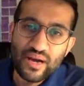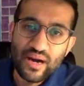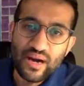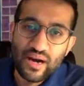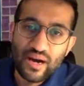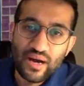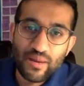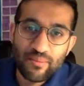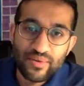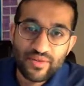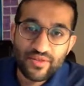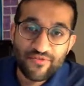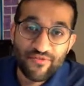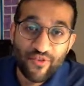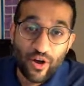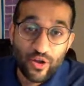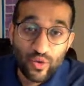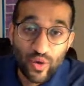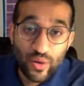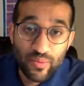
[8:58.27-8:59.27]

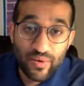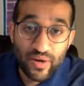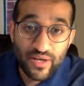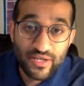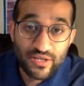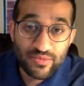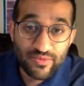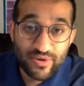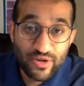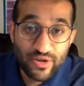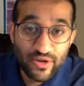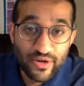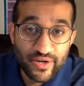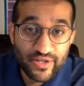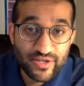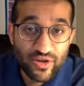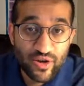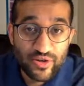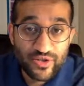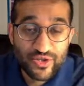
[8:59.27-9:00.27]
Follow-up customer alert is
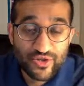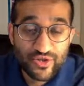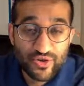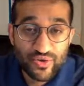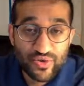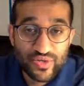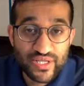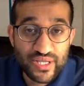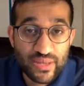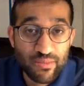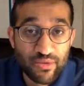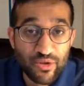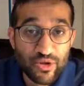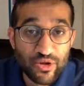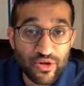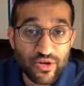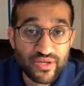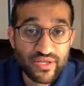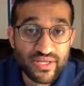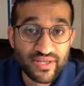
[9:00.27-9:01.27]
also similar
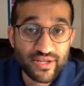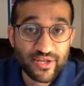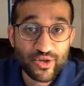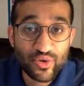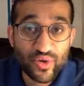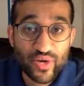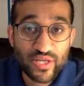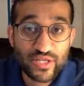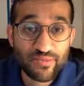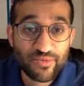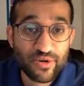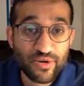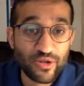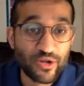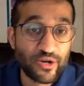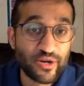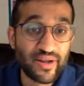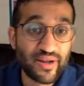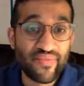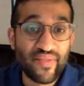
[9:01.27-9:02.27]
to the new customer alert
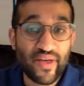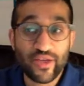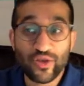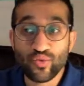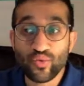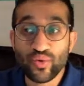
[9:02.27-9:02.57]
in that you get